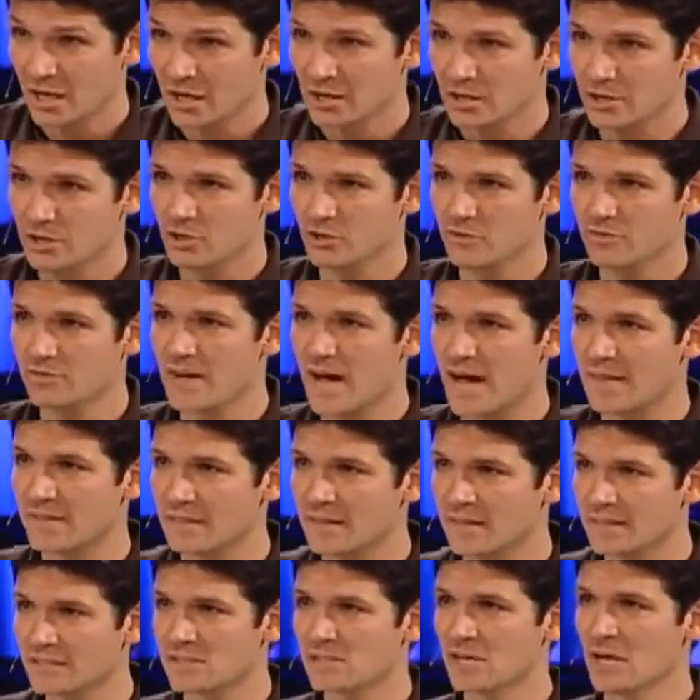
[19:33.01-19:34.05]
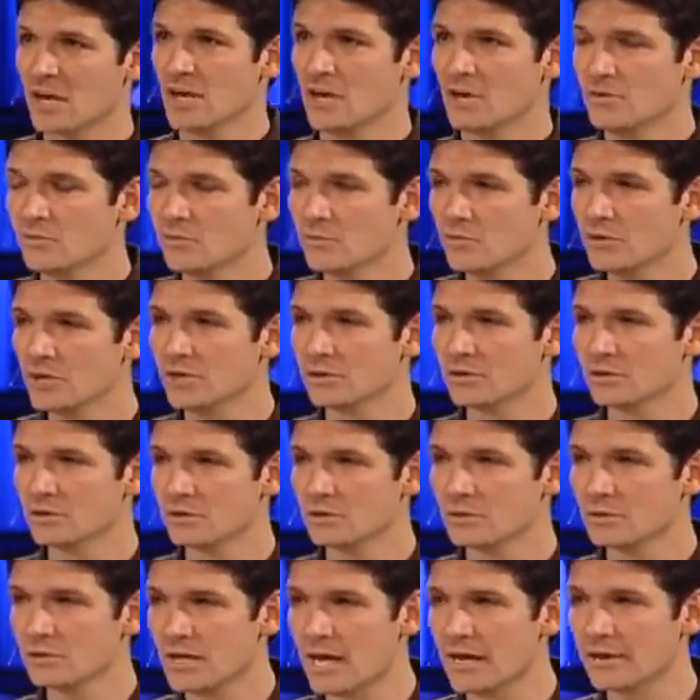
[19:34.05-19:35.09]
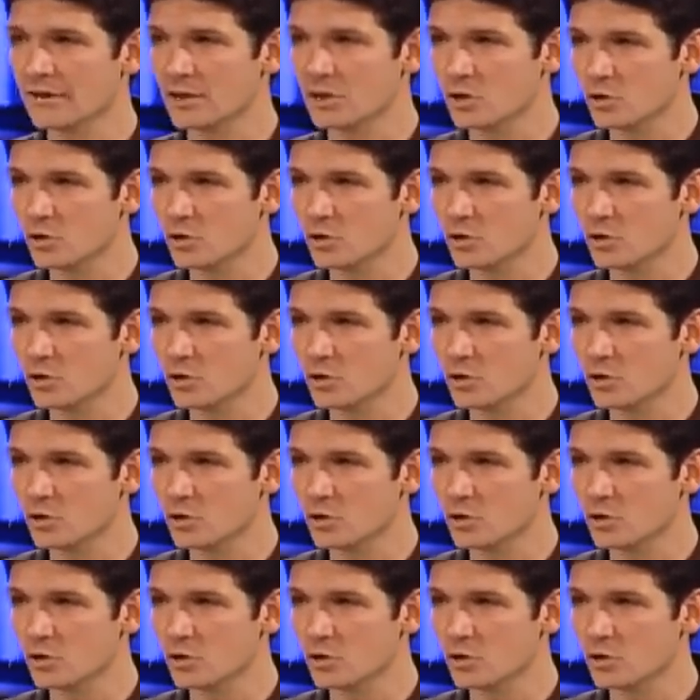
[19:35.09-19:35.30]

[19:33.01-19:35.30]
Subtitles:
You've got this real kind of